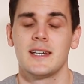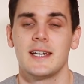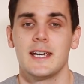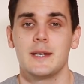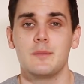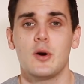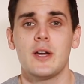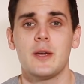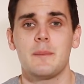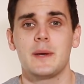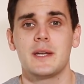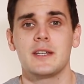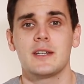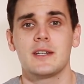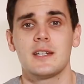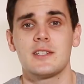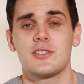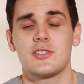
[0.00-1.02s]
In my
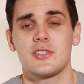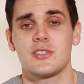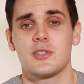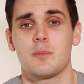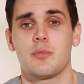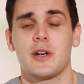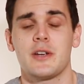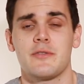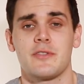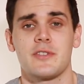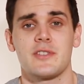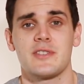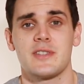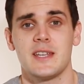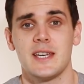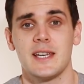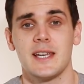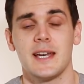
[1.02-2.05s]
opinion, it's just a preference
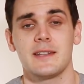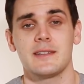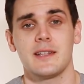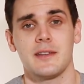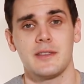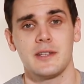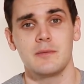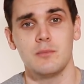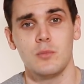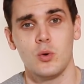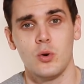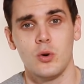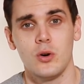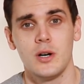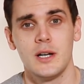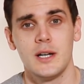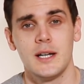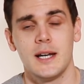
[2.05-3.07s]
thing and nothing
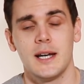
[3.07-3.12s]
more,